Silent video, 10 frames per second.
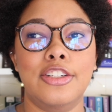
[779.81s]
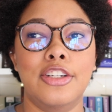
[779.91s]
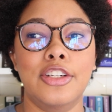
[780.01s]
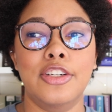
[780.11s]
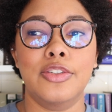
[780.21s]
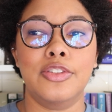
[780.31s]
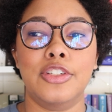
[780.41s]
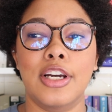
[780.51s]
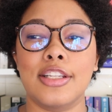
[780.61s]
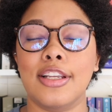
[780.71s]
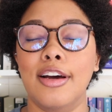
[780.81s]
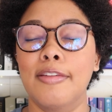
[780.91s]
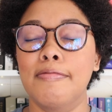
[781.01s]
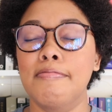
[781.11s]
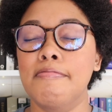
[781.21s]
to just
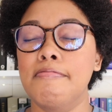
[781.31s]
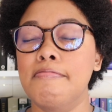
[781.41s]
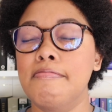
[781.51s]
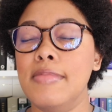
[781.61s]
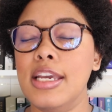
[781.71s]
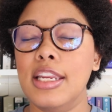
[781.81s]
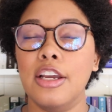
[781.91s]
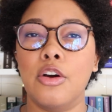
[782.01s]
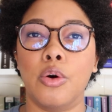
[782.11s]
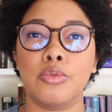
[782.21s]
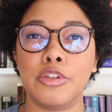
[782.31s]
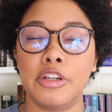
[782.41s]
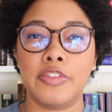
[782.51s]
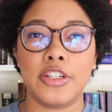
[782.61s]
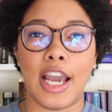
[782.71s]
immediate golden
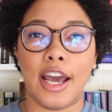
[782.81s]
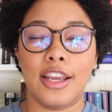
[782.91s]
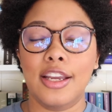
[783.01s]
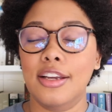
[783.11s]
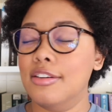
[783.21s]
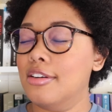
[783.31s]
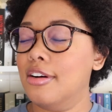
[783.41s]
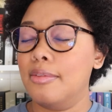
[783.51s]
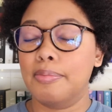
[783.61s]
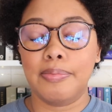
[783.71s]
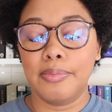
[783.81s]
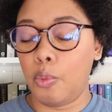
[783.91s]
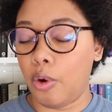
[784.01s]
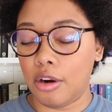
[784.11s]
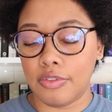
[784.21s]
retriever daddy,
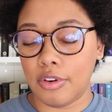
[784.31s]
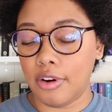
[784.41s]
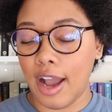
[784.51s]
wonderful.